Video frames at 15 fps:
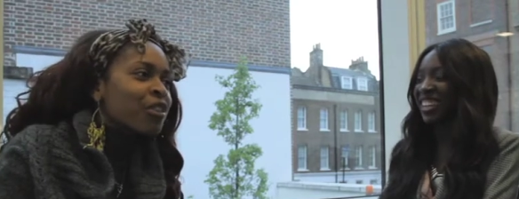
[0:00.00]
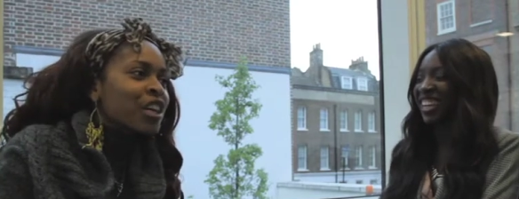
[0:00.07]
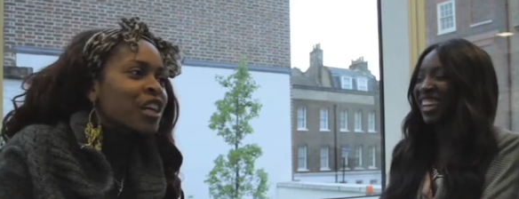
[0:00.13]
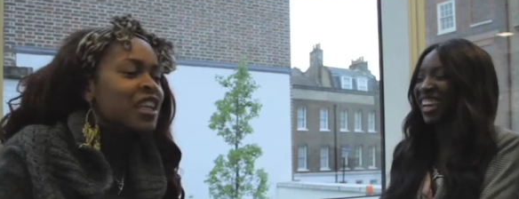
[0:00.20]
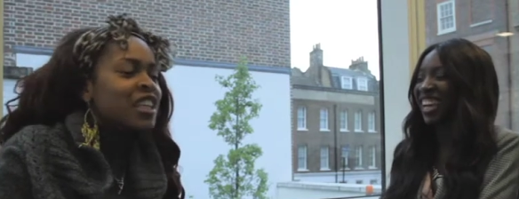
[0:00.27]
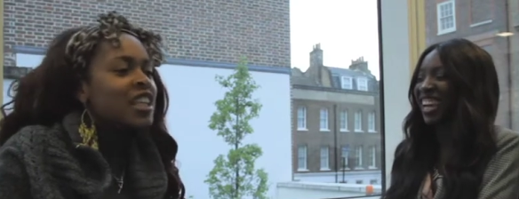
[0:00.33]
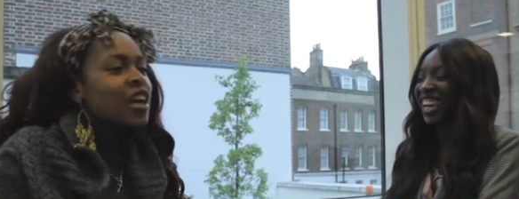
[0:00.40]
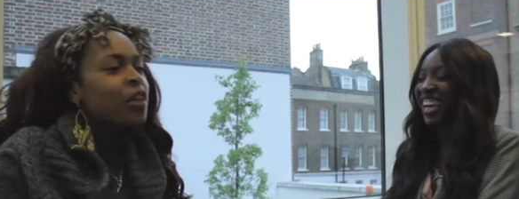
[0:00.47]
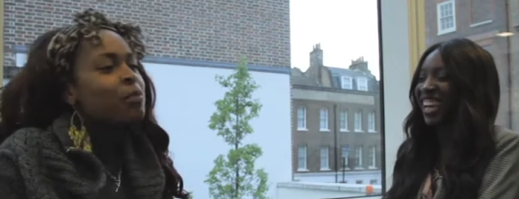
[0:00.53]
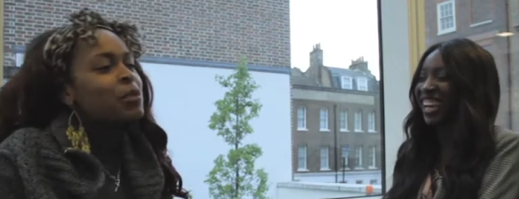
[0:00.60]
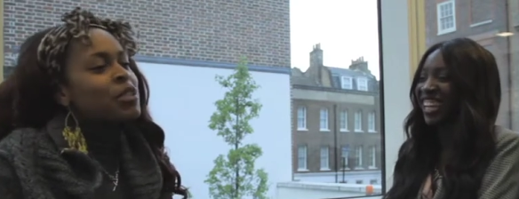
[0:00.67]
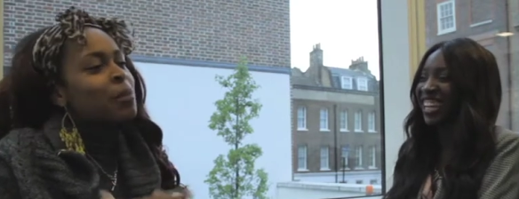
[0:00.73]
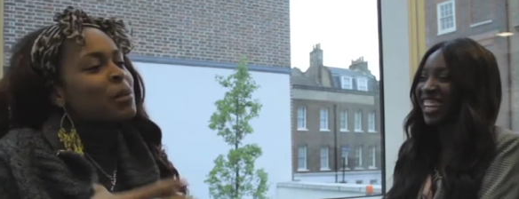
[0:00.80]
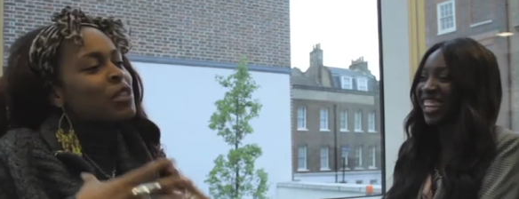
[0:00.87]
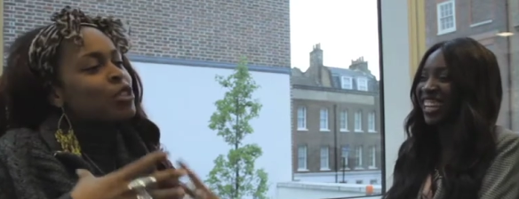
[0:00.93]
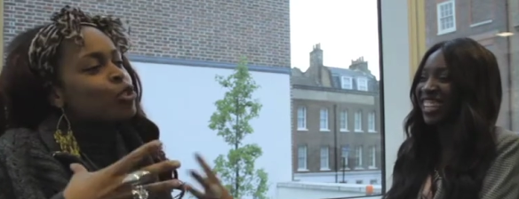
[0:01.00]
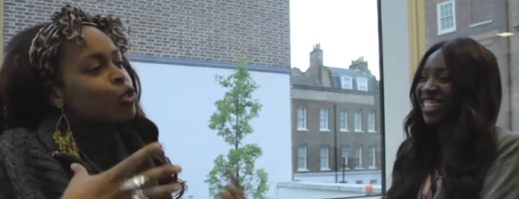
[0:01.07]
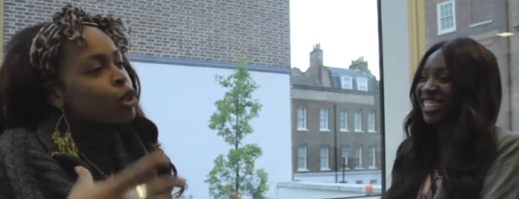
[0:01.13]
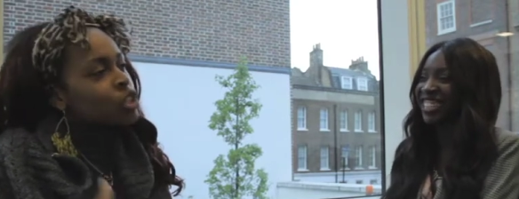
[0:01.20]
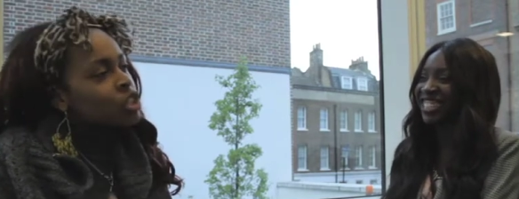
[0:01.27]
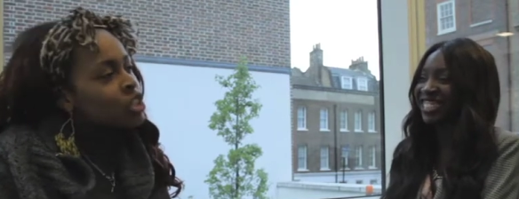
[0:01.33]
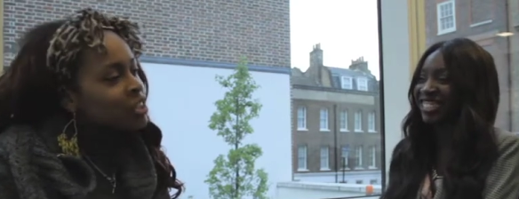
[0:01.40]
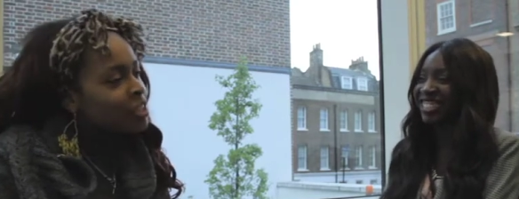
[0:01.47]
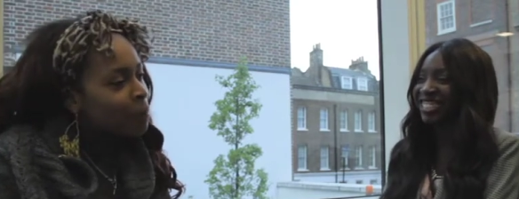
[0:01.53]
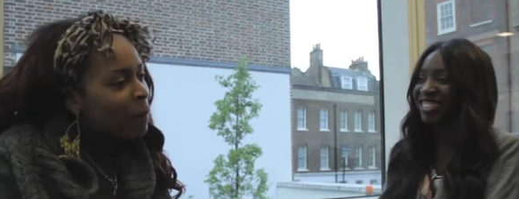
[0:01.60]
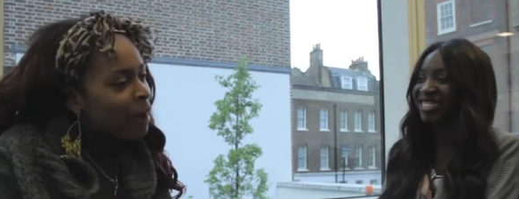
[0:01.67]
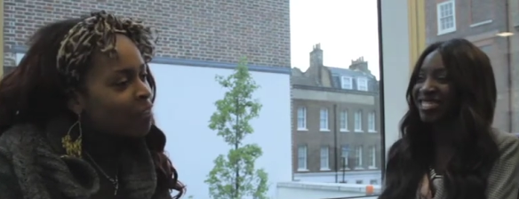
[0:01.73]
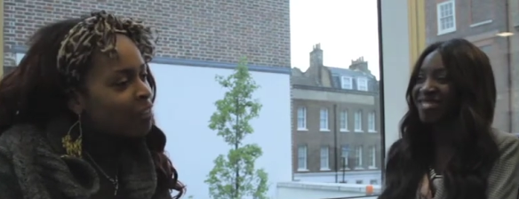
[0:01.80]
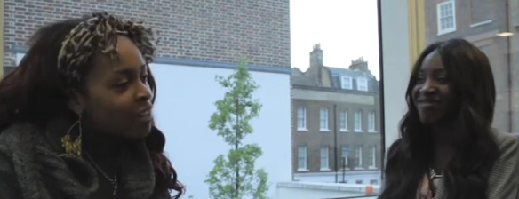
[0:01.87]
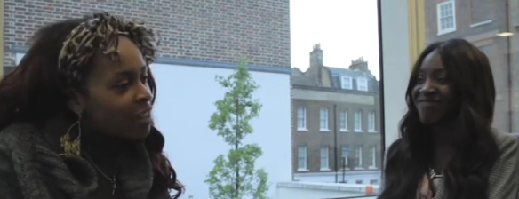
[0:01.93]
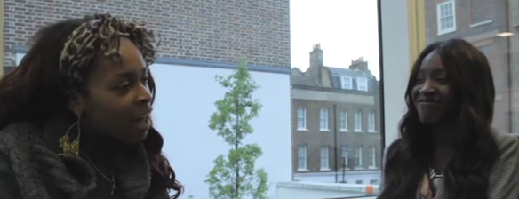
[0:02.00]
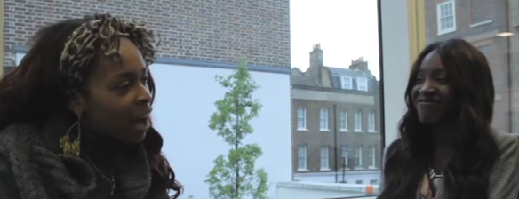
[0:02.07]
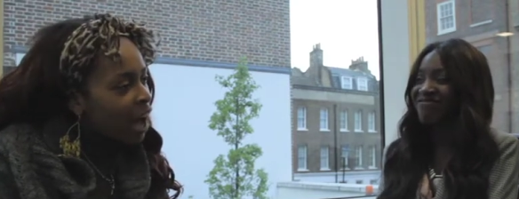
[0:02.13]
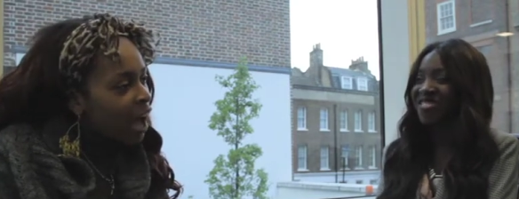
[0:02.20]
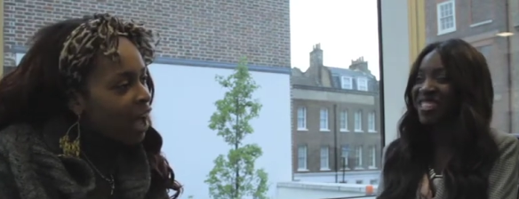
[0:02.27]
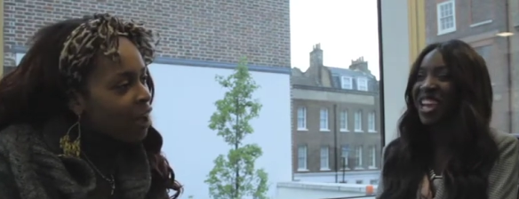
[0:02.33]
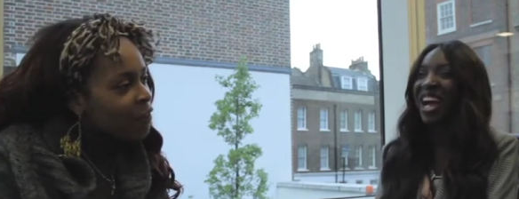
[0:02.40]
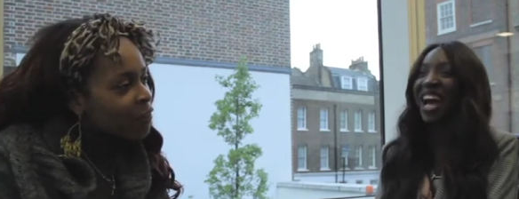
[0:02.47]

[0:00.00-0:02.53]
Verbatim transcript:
Speaker 1: you gave me some instructions about life.